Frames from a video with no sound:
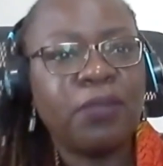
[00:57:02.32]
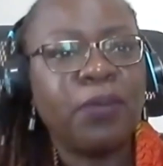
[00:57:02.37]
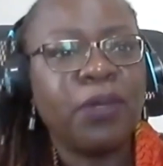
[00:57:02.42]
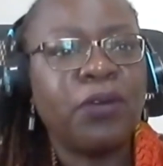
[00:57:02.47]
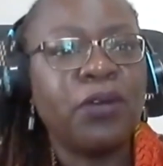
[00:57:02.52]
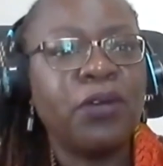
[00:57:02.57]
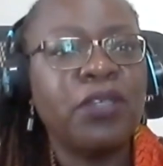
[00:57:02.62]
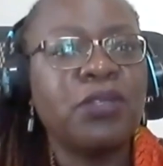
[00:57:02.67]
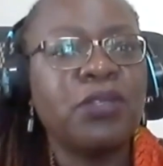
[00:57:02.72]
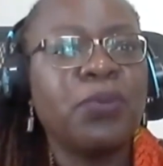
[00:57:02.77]

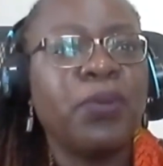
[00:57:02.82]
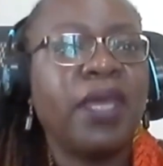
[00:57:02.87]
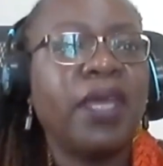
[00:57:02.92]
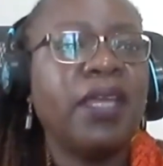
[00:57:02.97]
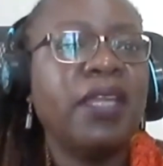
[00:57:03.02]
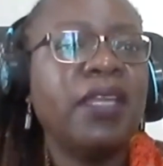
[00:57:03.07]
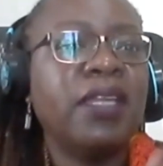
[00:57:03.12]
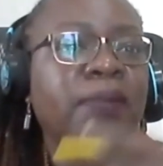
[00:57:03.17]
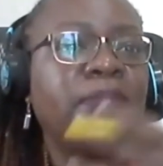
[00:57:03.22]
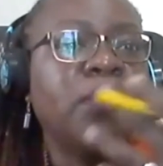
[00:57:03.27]
because we
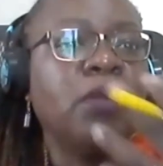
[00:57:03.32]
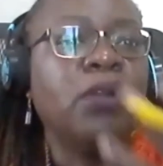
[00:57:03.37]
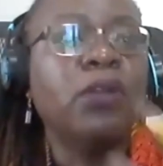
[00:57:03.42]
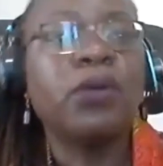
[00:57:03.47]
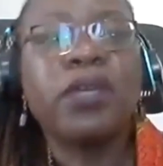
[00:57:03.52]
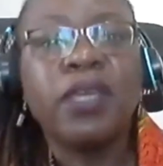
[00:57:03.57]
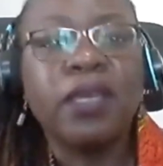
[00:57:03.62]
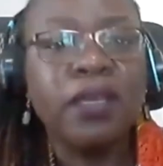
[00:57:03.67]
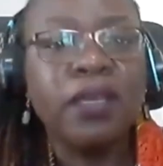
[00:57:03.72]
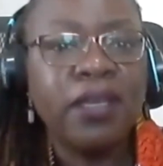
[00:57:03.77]
end up
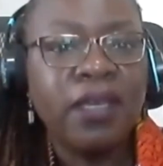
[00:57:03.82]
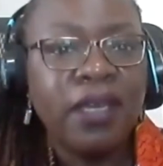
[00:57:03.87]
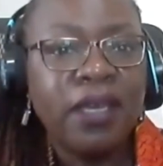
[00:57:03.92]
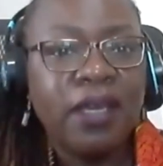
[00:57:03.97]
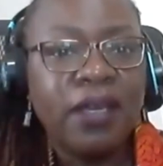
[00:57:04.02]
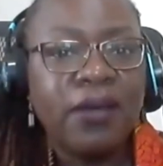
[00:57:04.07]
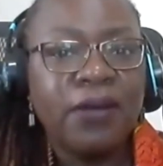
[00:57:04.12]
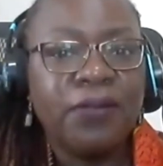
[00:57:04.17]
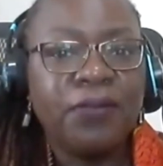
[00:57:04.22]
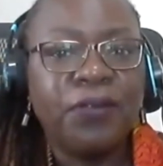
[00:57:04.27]
looking
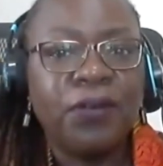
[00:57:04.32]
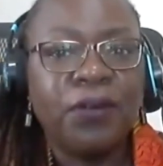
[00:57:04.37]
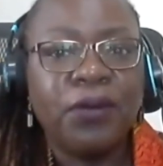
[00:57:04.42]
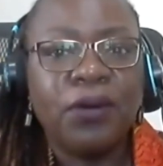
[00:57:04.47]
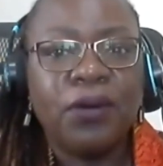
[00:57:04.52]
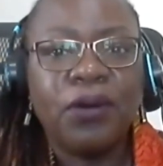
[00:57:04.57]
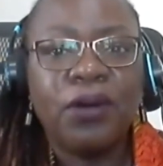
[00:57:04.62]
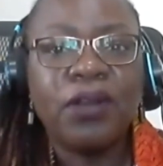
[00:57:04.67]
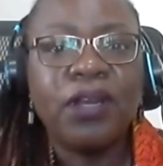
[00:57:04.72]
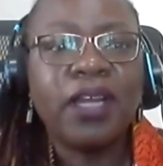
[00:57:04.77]

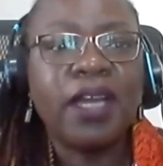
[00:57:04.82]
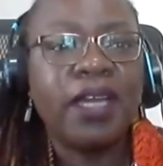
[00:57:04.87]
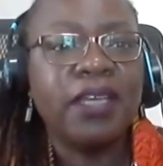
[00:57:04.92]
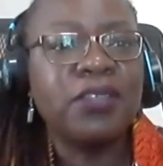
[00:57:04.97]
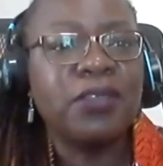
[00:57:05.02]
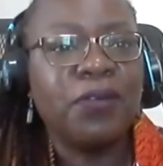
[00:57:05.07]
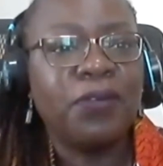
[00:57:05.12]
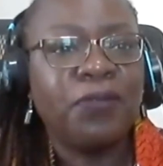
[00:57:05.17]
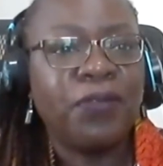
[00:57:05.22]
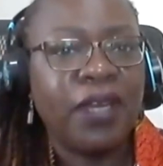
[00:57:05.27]
for all
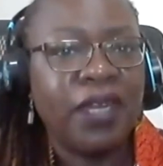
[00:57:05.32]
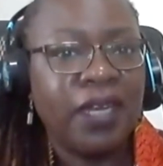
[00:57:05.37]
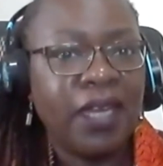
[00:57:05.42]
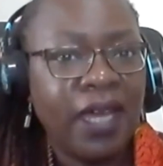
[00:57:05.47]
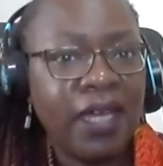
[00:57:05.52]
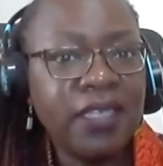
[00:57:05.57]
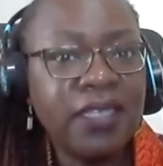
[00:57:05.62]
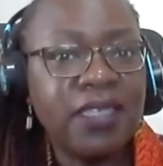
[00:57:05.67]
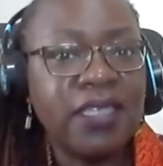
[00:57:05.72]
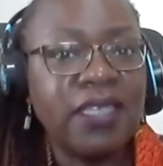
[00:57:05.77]
kinds of
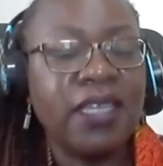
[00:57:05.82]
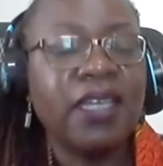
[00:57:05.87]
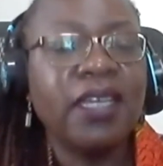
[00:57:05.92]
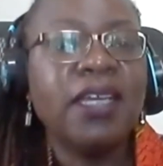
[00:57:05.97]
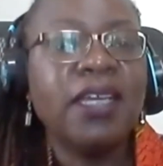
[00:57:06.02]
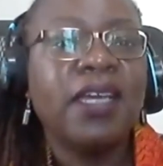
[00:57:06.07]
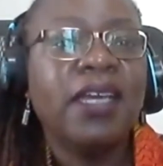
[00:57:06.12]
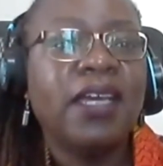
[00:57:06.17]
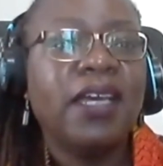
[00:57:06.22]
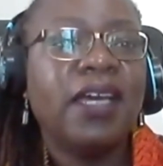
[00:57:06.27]

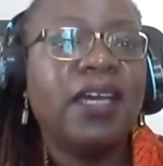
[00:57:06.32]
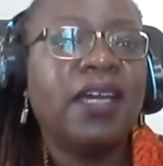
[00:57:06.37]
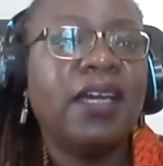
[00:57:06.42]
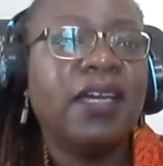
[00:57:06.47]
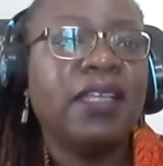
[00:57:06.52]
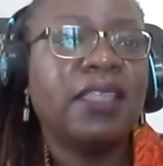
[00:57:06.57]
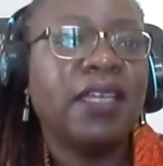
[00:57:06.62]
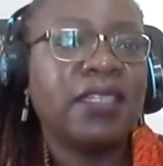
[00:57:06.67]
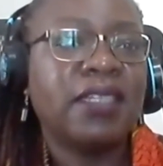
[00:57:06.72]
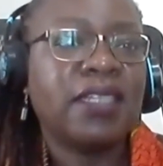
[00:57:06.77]
financing
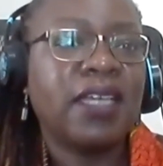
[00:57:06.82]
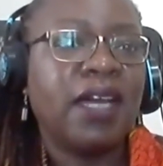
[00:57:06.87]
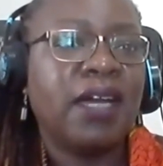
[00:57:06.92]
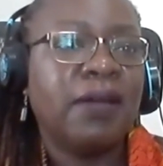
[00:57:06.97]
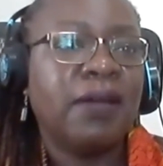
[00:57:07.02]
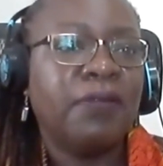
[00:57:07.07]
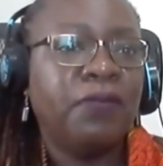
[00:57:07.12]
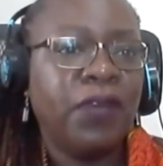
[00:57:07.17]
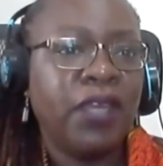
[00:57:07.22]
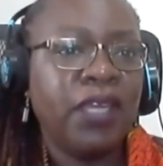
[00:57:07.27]
that
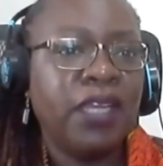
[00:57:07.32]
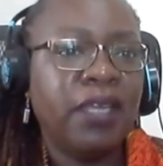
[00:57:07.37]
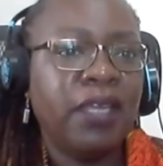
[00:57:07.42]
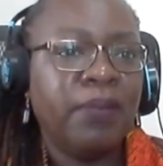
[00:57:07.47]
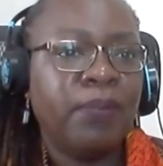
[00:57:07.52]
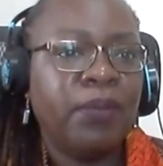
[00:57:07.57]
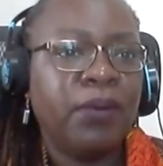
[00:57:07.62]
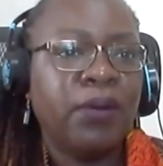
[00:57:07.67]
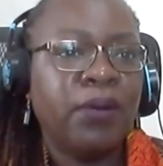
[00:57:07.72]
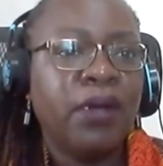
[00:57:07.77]
are
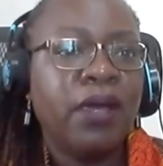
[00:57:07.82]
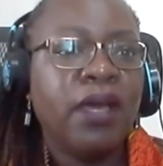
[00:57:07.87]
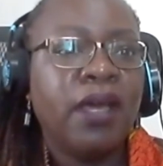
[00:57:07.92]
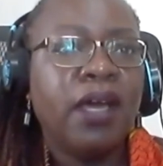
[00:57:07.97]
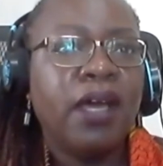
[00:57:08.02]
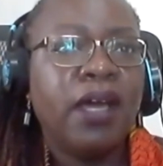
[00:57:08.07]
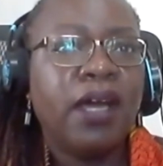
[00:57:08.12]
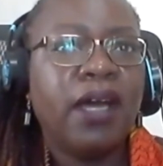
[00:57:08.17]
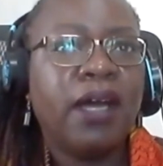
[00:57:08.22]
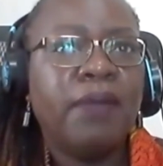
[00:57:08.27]
available.
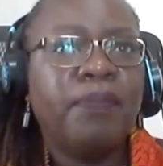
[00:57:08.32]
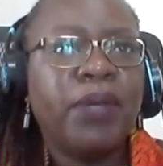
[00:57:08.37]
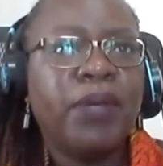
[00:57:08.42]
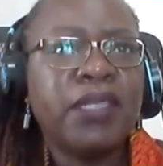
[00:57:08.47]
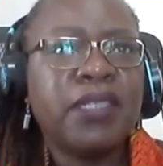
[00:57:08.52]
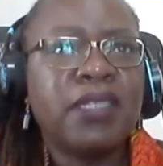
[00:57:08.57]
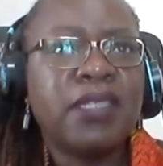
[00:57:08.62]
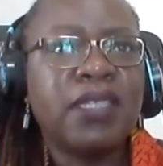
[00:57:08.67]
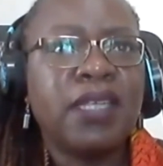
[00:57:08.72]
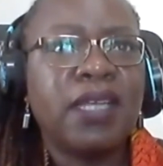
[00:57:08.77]

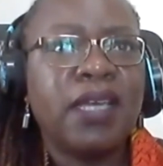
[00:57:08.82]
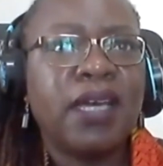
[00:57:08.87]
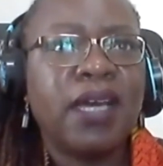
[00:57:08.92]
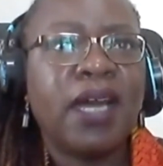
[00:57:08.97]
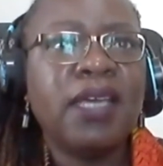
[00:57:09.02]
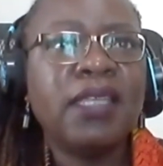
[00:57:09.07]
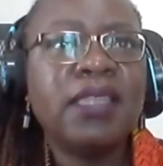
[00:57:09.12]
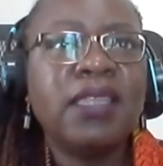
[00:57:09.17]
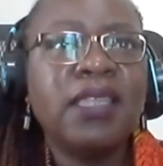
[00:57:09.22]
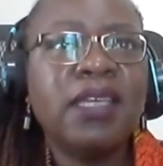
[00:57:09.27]
But
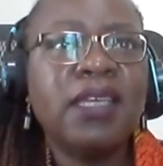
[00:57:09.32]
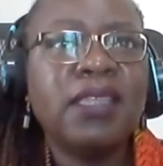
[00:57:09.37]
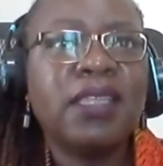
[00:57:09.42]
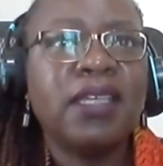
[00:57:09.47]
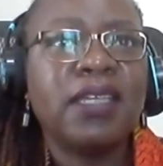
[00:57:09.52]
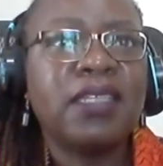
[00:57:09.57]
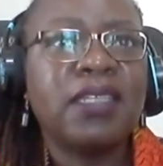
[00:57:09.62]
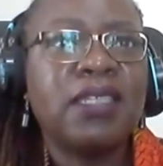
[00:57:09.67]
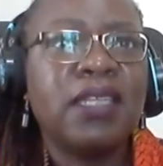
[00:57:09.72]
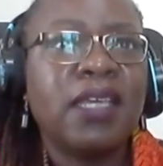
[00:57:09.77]
I think
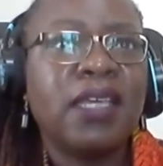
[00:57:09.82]
that